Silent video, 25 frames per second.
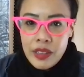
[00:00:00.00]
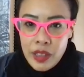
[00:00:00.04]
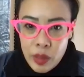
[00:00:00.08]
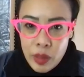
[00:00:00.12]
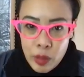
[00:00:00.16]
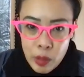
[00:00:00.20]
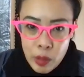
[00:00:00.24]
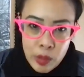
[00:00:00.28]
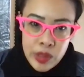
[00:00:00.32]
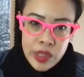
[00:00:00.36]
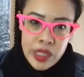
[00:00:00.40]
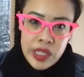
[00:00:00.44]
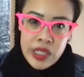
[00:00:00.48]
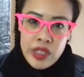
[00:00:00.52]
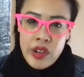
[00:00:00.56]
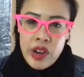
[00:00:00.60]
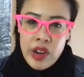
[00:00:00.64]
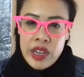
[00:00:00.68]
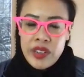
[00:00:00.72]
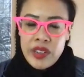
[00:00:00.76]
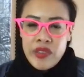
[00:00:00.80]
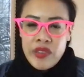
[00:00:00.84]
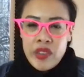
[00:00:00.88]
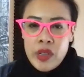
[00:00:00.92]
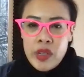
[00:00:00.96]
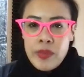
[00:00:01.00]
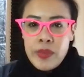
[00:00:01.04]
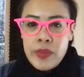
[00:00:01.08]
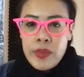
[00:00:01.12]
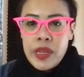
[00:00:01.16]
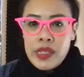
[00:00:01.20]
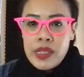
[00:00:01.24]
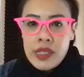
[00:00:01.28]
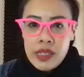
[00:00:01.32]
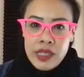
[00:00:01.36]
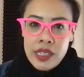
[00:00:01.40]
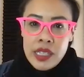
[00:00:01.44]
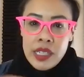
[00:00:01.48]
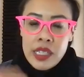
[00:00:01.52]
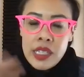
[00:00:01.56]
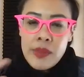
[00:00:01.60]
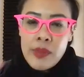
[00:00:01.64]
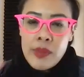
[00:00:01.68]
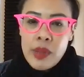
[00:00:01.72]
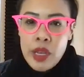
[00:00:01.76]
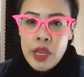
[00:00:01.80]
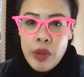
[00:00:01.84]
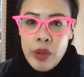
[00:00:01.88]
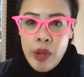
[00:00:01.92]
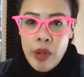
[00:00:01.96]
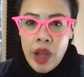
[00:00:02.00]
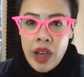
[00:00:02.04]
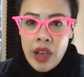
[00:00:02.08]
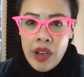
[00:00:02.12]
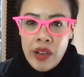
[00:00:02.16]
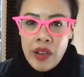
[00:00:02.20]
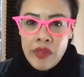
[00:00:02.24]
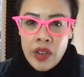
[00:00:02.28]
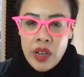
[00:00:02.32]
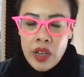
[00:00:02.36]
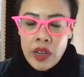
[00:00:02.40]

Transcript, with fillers: you know, what was attractive to me is a system that you have